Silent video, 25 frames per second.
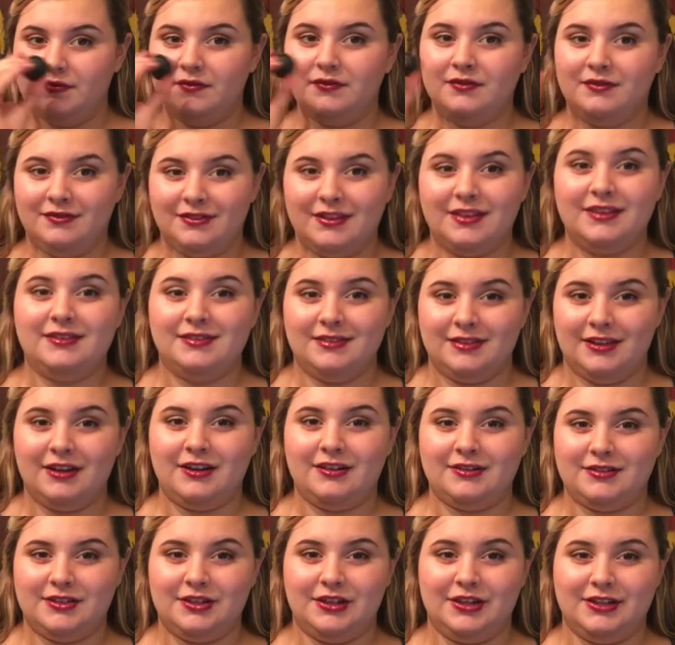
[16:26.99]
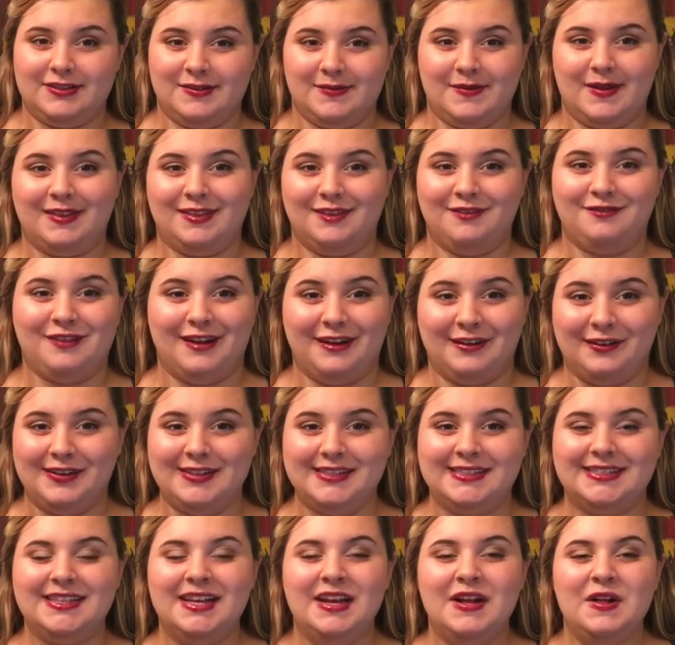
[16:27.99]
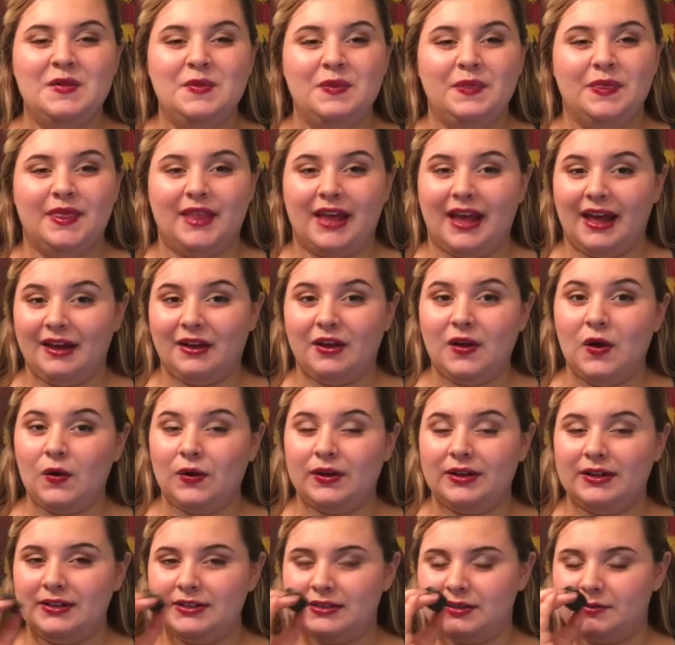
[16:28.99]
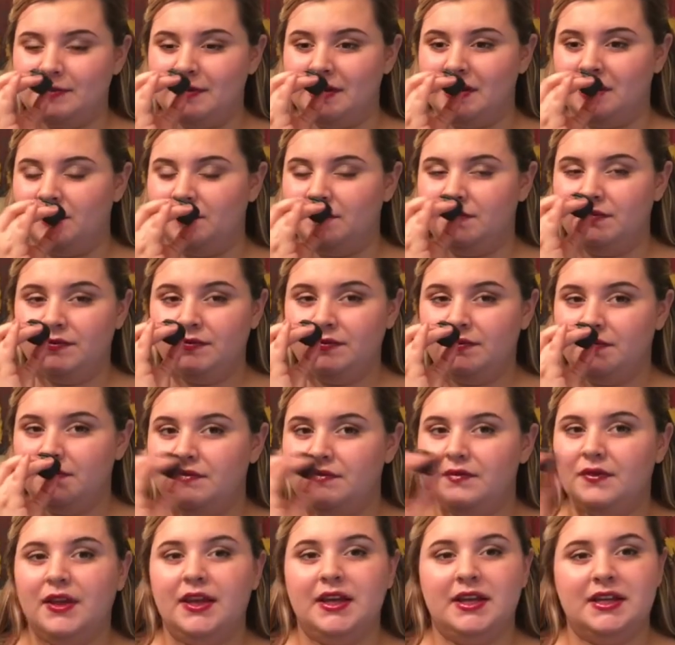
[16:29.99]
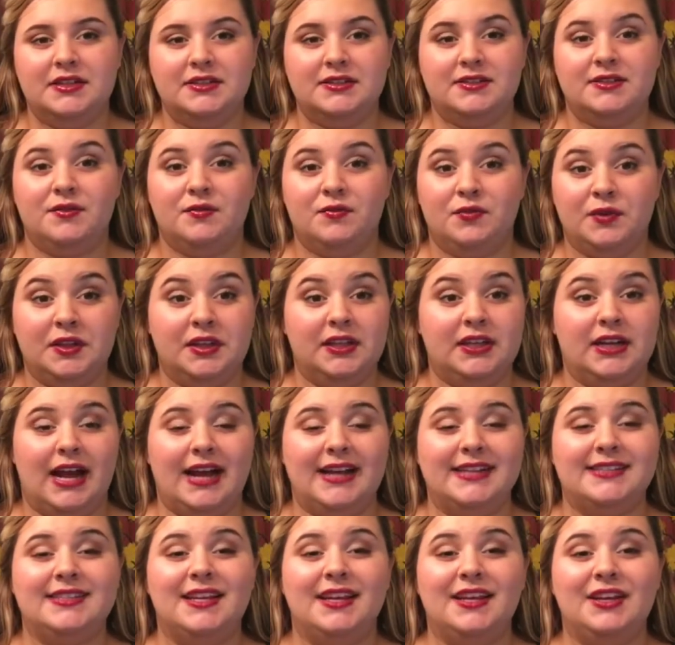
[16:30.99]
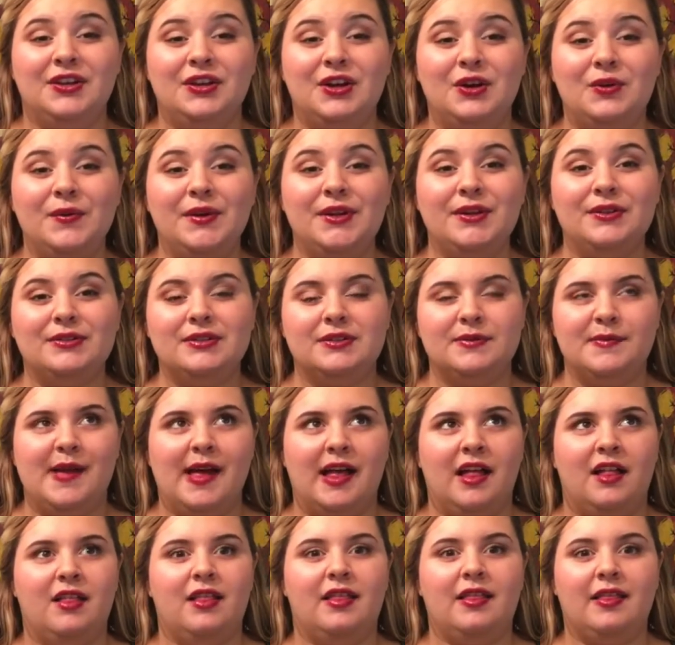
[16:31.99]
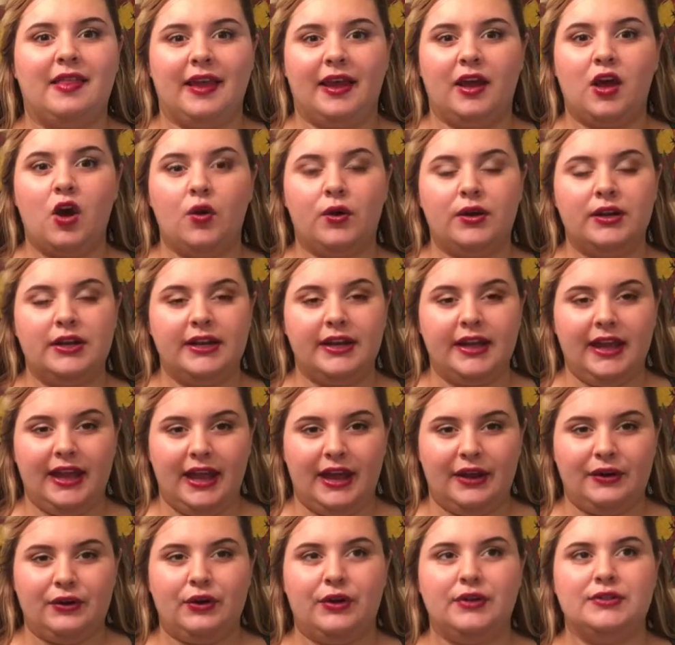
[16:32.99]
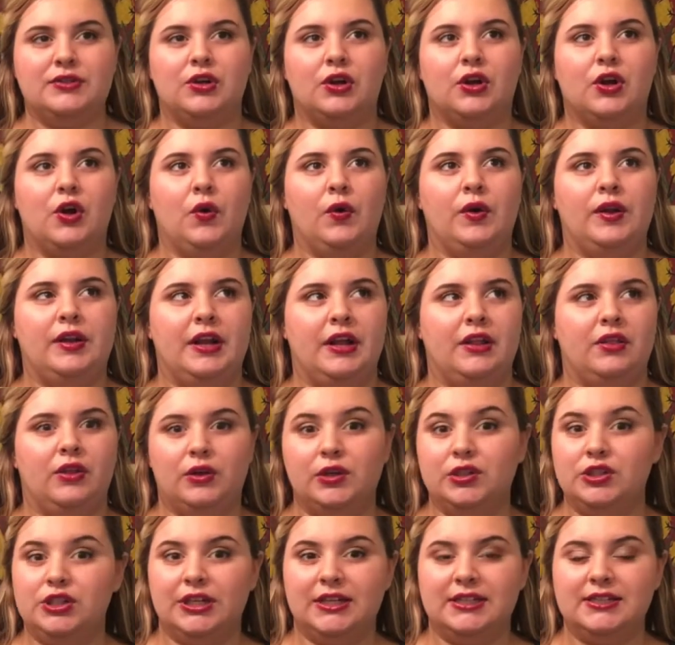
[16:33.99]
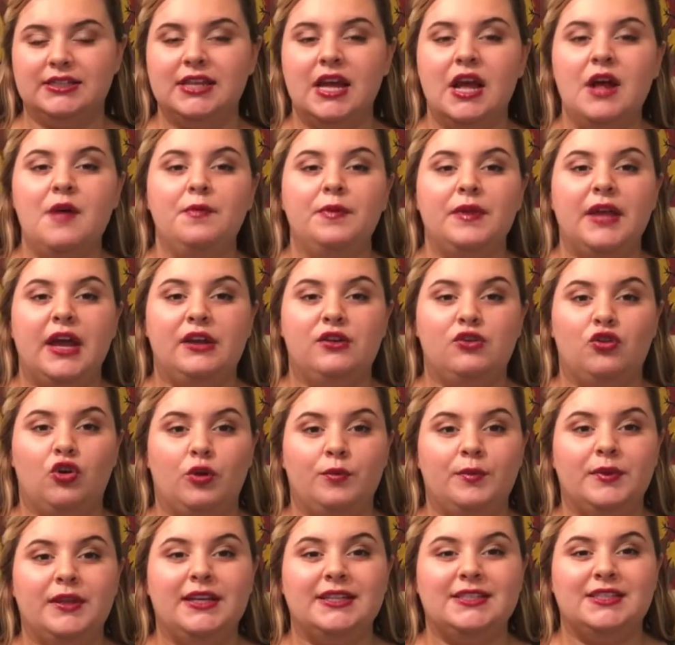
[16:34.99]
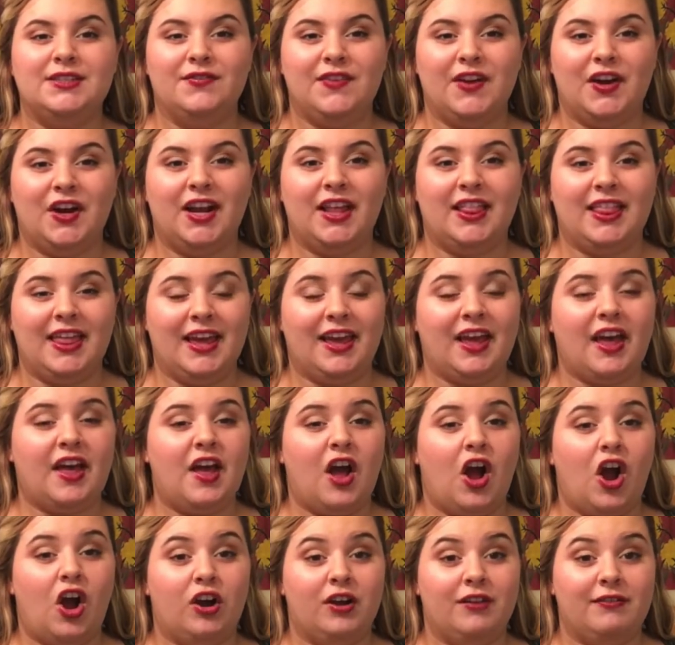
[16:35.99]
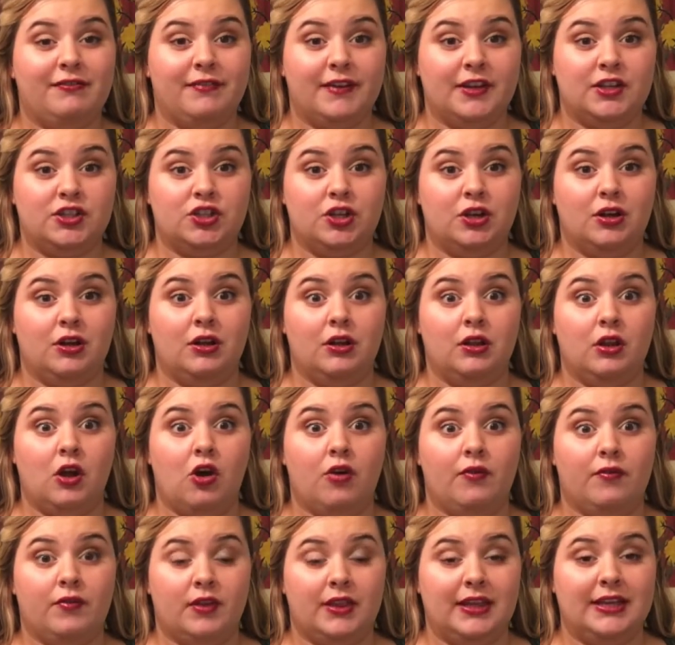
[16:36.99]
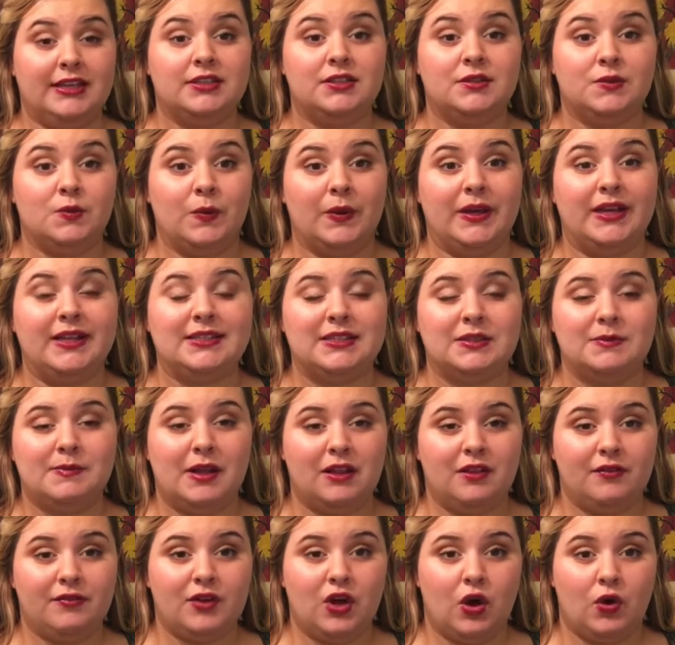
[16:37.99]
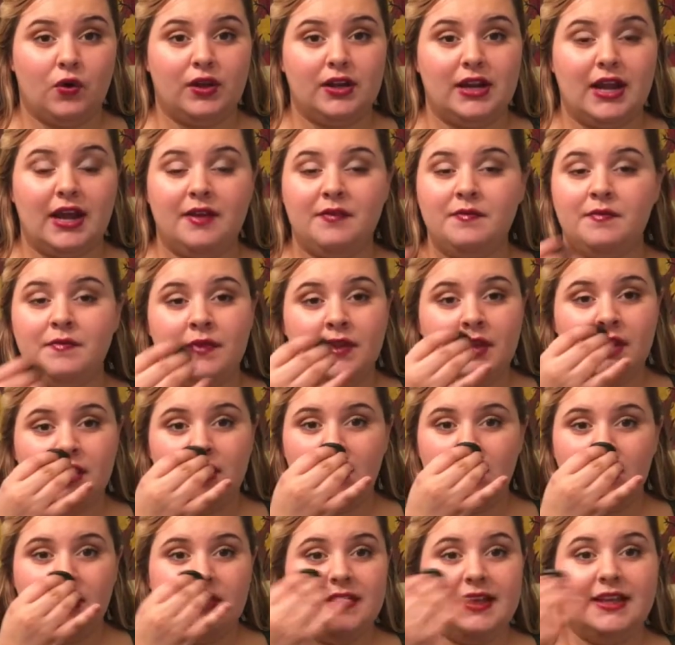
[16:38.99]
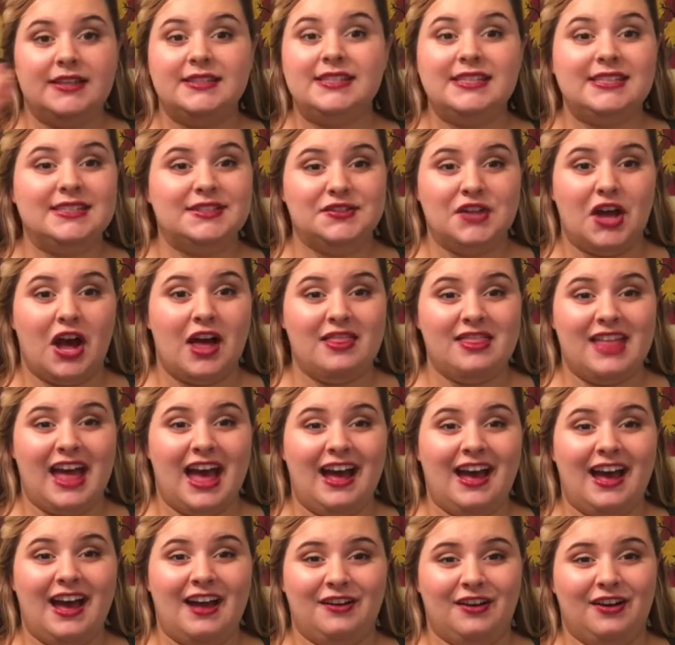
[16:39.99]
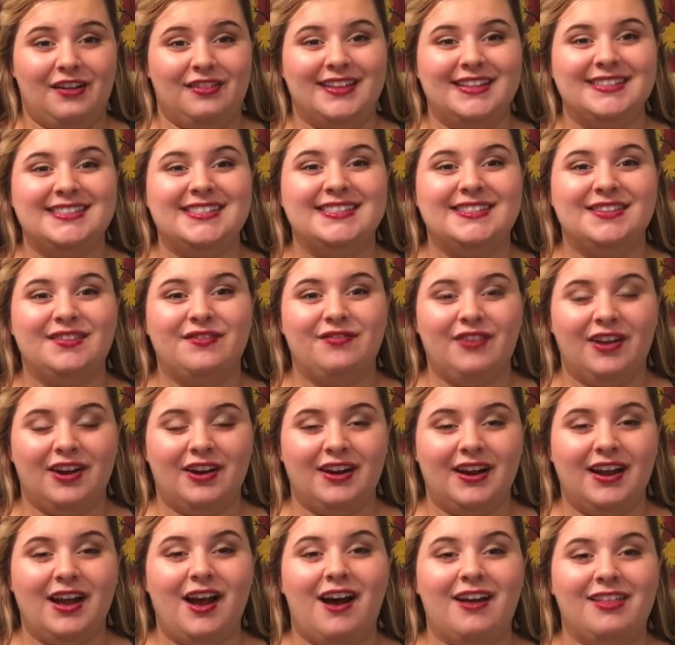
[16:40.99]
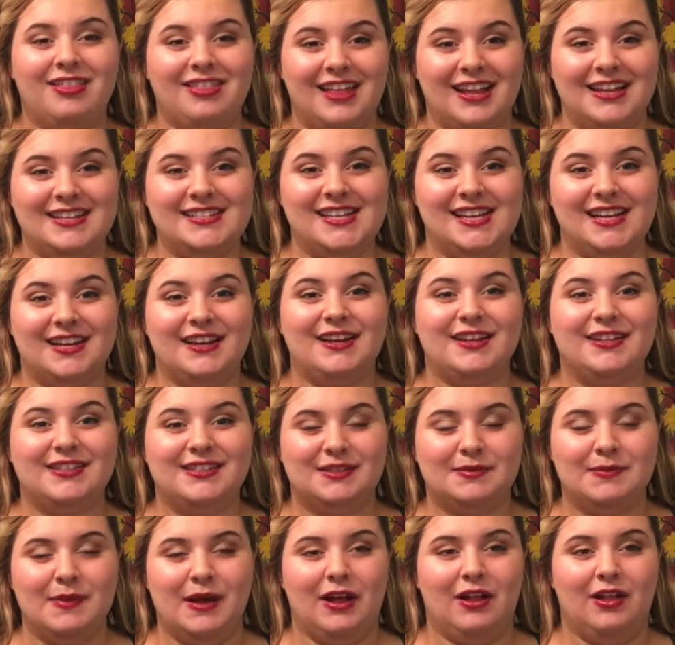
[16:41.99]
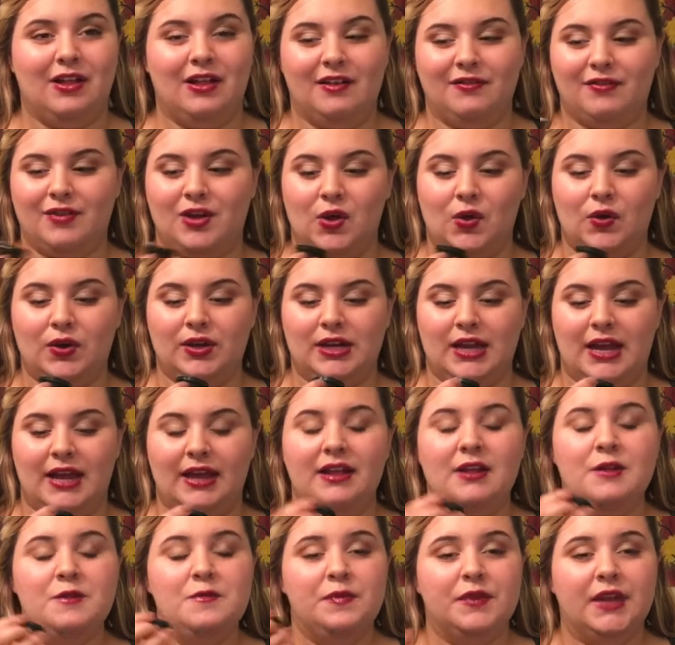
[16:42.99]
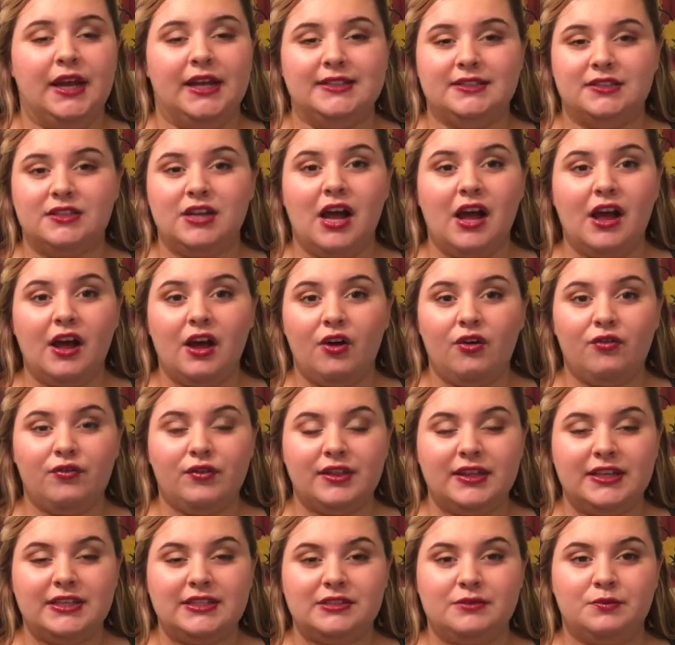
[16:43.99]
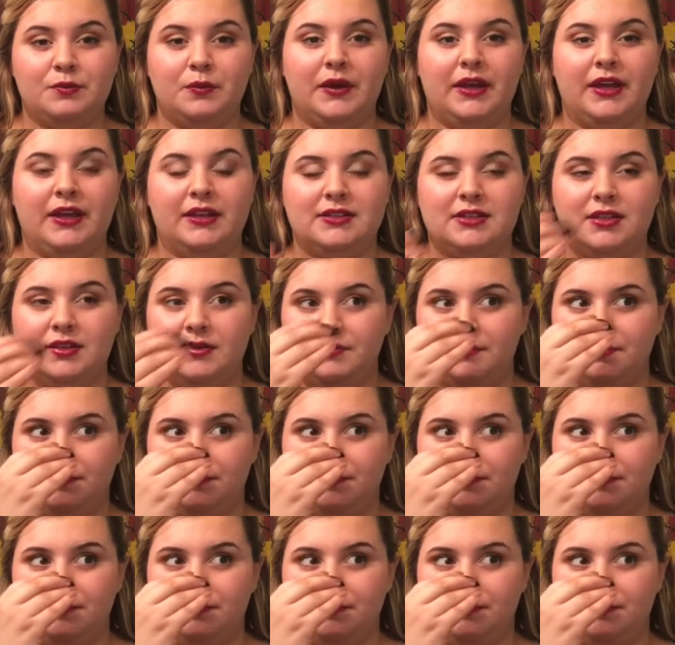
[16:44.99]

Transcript: They're serious about the fragrance. That coconut smell is really nice. You know when you smell like coconut candles or coconut lotions, and normally it's a very like artificial, overly sweet smell of coconut? This is not that at all. This is a very authentic smell of coconut. It's not overly sweet.